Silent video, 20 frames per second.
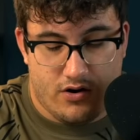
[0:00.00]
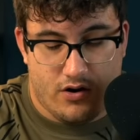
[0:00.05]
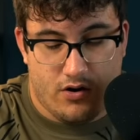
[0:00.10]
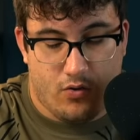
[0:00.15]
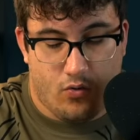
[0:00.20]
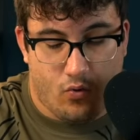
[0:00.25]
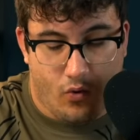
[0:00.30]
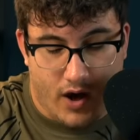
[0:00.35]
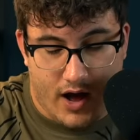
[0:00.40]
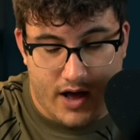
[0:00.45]
a
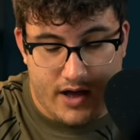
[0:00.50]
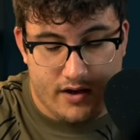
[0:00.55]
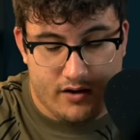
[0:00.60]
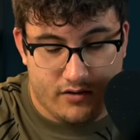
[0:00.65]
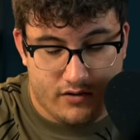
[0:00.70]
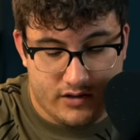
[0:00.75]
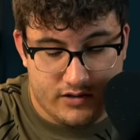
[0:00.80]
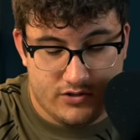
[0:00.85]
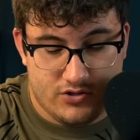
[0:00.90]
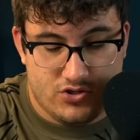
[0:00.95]

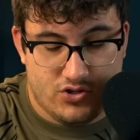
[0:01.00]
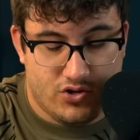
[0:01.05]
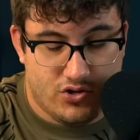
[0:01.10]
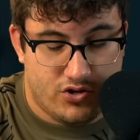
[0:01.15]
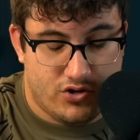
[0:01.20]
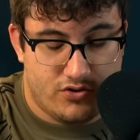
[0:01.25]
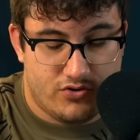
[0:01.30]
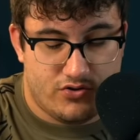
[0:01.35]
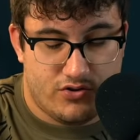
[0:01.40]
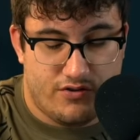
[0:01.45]
while and the student
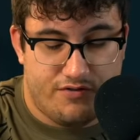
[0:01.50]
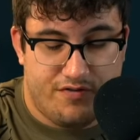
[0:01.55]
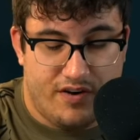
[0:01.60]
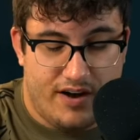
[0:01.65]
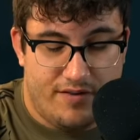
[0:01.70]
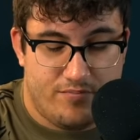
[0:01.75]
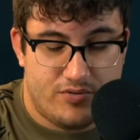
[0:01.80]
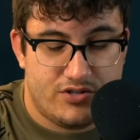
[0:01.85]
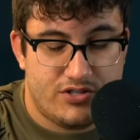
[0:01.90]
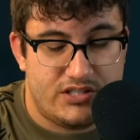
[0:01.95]
loans are at
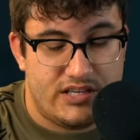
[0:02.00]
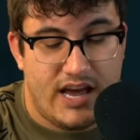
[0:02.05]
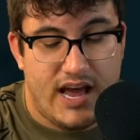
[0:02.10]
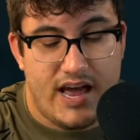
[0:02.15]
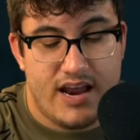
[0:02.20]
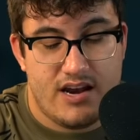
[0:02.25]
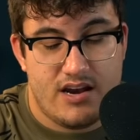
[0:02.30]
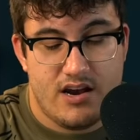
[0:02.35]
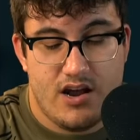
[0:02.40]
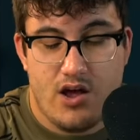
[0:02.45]
five
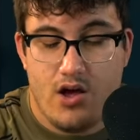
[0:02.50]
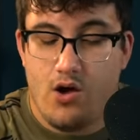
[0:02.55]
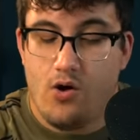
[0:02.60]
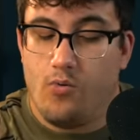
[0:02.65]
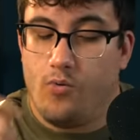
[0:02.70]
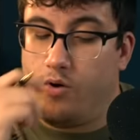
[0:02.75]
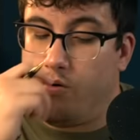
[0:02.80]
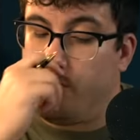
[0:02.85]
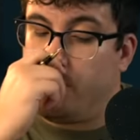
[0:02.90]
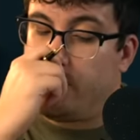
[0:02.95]
percent,
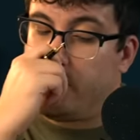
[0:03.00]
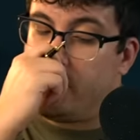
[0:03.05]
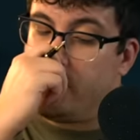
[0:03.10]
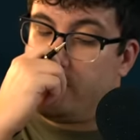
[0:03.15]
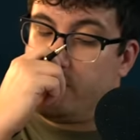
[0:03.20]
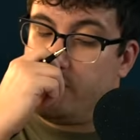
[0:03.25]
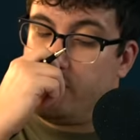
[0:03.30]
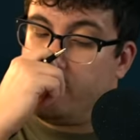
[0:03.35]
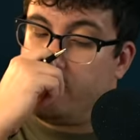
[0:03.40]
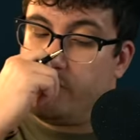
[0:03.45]
what we're going to
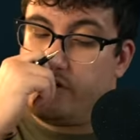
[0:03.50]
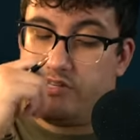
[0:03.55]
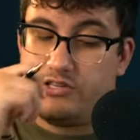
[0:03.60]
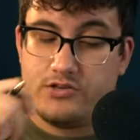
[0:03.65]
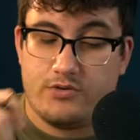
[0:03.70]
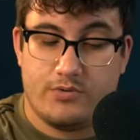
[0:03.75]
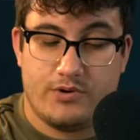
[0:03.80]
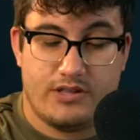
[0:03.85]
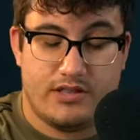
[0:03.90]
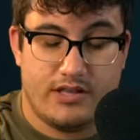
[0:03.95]
do is three